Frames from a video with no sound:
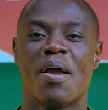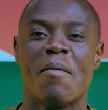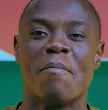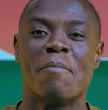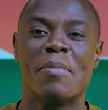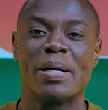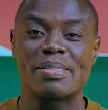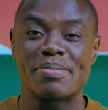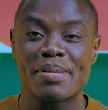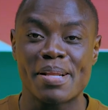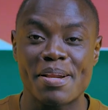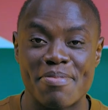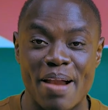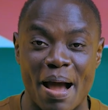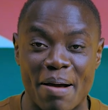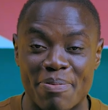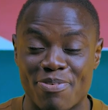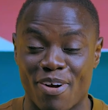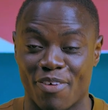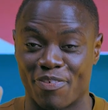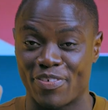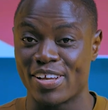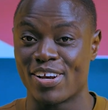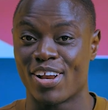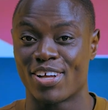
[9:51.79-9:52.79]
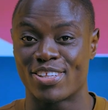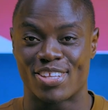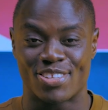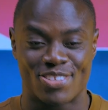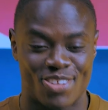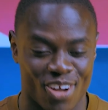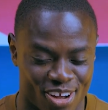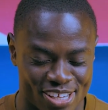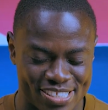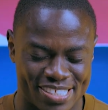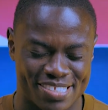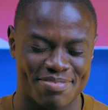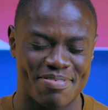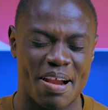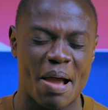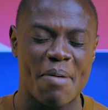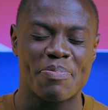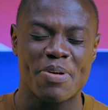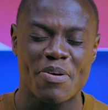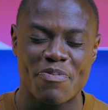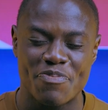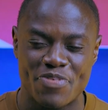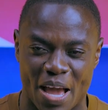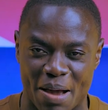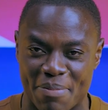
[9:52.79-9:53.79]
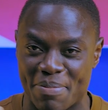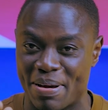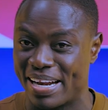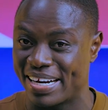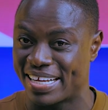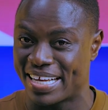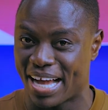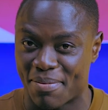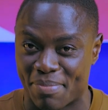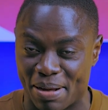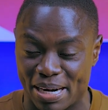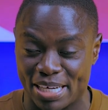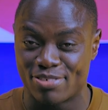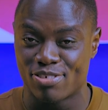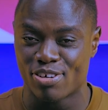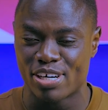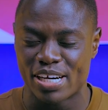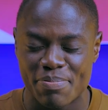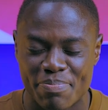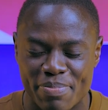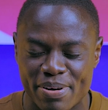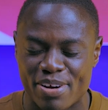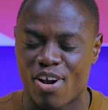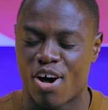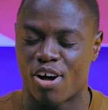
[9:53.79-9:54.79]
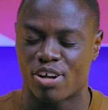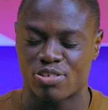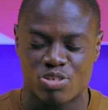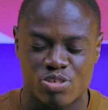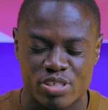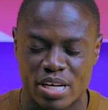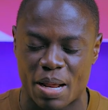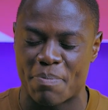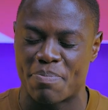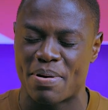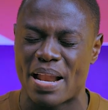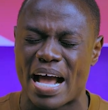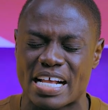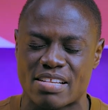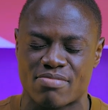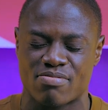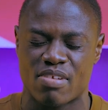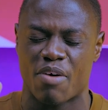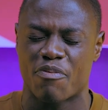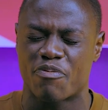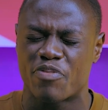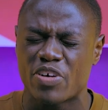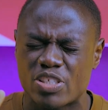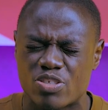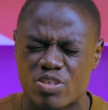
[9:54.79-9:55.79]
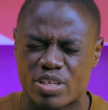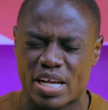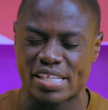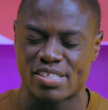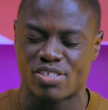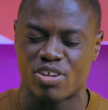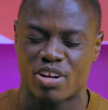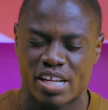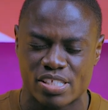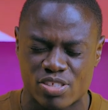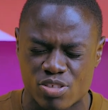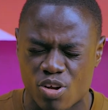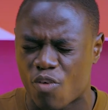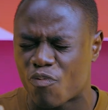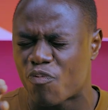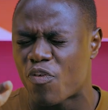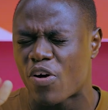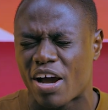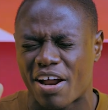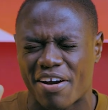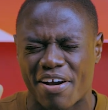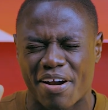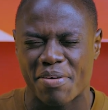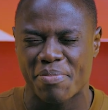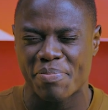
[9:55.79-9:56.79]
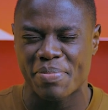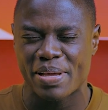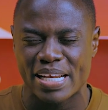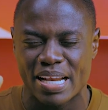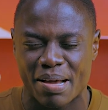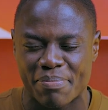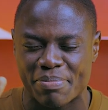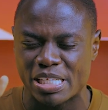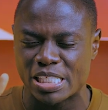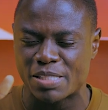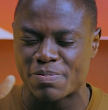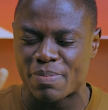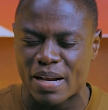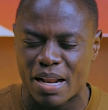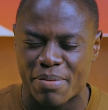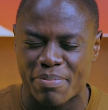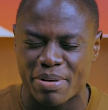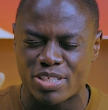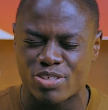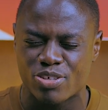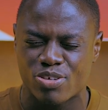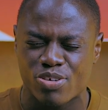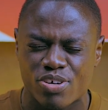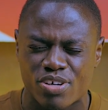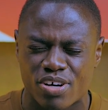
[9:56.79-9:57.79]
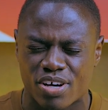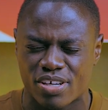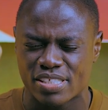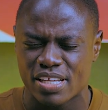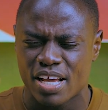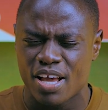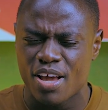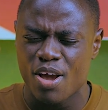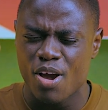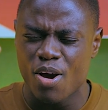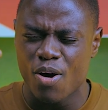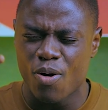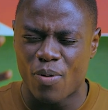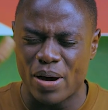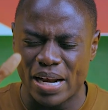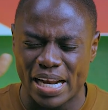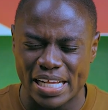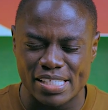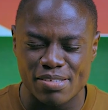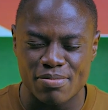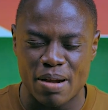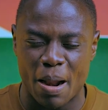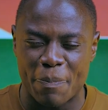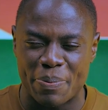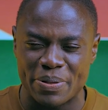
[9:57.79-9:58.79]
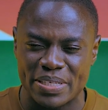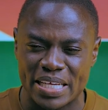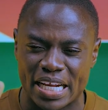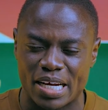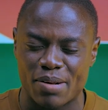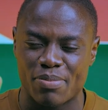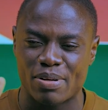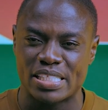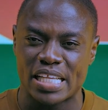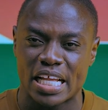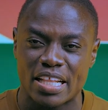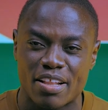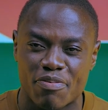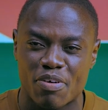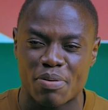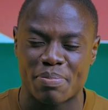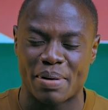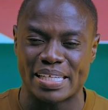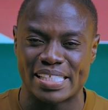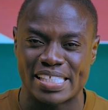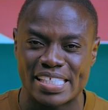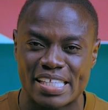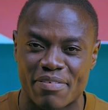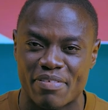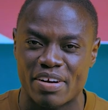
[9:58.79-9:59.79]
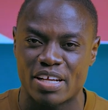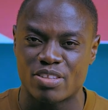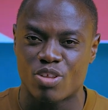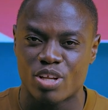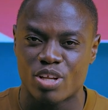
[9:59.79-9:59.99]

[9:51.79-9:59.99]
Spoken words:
Mercedes rap of kilotons, rap if you America, but it truly belongs to the blacks. When I'm free to catch on the song, fuck around me, and I'm the Spanish bet you lost. When I said rapping, yeah, we started from 97, they